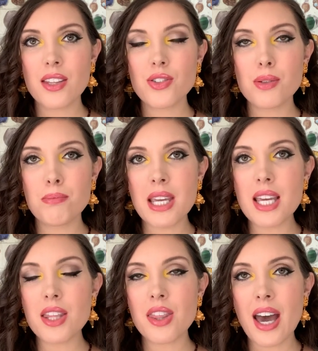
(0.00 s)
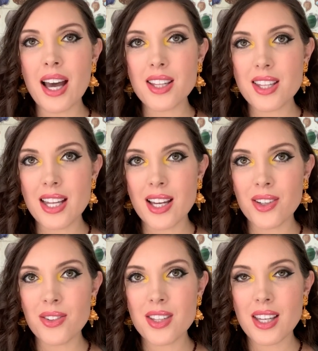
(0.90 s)
to me, that
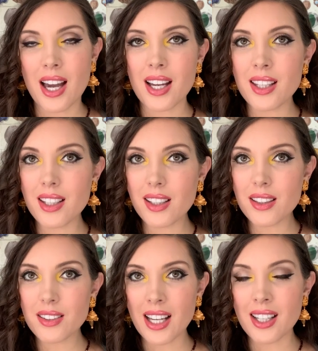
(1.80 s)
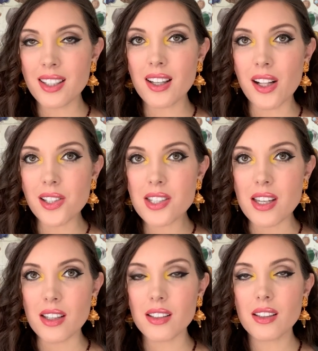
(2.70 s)
sounds kind of
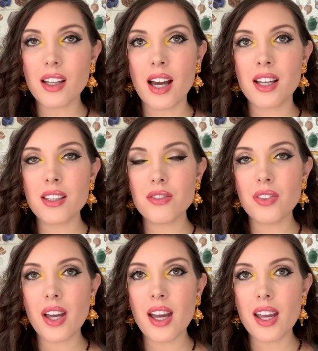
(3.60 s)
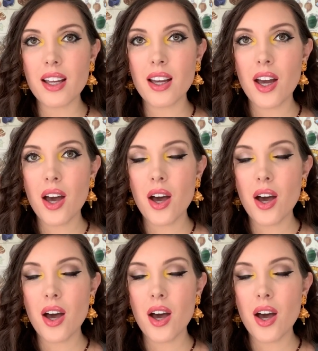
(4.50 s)
culty, kind of like